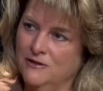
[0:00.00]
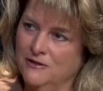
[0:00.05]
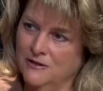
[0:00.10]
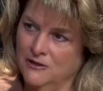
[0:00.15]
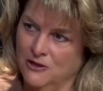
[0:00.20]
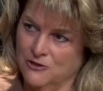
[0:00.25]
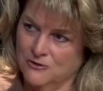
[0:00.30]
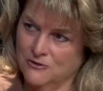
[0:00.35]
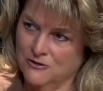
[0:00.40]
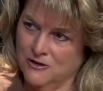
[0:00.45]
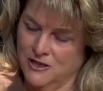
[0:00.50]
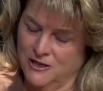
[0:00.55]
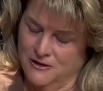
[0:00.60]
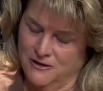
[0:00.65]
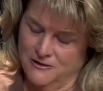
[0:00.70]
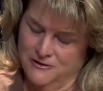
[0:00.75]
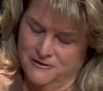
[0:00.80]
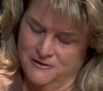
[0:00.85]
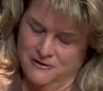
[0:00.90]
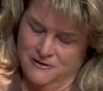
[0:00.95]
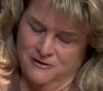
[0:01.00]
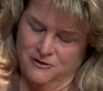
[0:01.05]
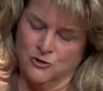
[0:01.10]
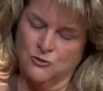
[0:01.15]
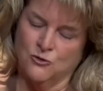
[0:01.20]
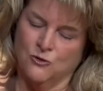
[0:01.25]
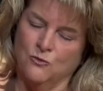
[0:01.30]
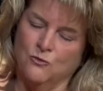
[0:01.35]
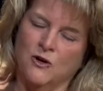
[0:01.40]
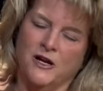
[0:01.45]
lo, uh,
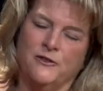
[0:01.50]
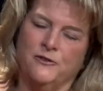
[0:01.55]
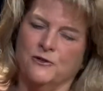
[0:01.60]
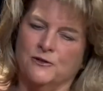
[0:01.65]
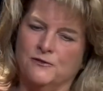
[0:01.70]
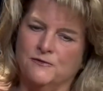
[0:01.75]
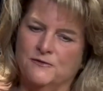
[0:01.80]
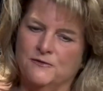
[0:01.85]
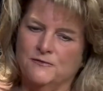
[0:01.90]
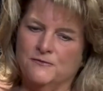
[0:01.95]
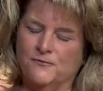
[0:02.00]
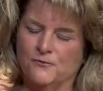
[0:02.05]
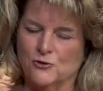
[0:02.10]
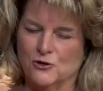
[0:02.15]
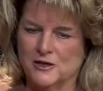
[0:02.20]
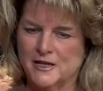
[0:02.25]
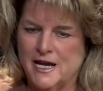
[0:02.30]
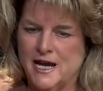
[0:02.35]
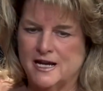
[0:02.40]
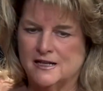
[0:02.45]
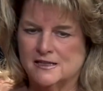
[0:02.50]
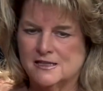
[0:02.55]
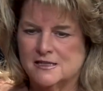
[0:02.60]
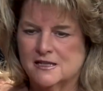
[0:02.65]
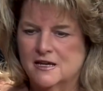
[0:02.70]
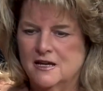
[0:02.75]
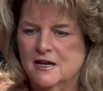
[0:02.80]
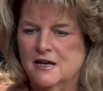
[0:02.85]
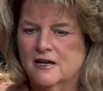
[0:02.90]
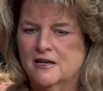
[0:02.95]
local weather forecast,
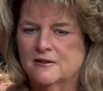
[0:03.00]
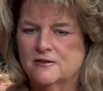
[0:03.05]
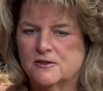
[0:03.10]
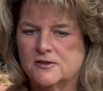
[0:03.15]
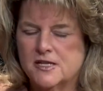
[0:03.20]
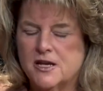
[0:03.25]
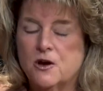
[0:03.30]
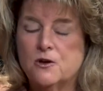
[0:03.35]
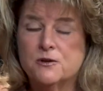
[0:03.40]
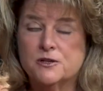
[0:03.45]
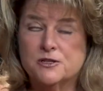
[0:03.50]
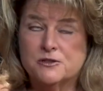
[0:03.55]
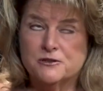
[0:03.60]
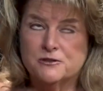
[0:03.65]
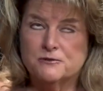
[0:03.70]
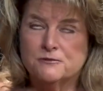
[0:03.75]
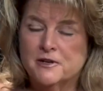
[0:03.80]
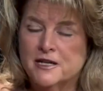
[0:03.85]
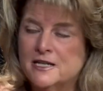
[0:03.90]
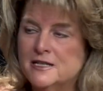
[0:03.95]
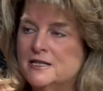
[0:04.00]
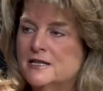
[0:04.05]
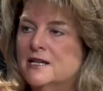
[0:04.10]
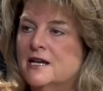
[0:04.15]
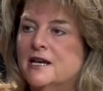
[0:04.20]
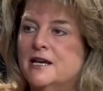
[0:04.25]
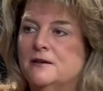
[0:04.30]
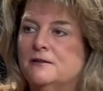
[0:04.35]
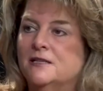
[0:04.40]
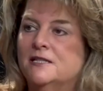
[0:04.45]
and they'll say, "Oh, it's going to rain today.